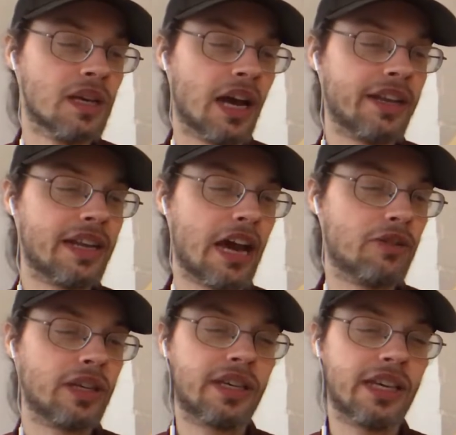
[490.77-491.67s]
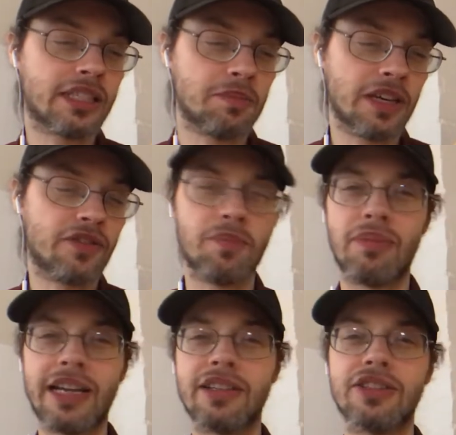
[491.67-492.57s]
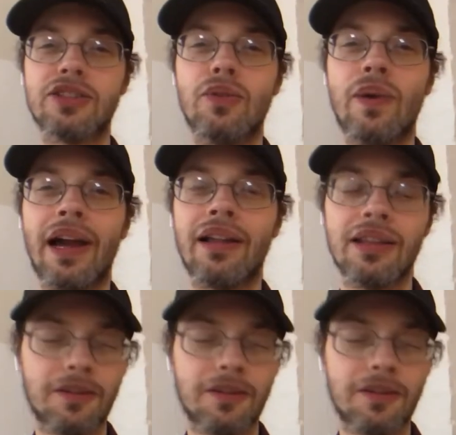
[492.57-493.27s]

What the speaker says: "And now kiss me for minding so well.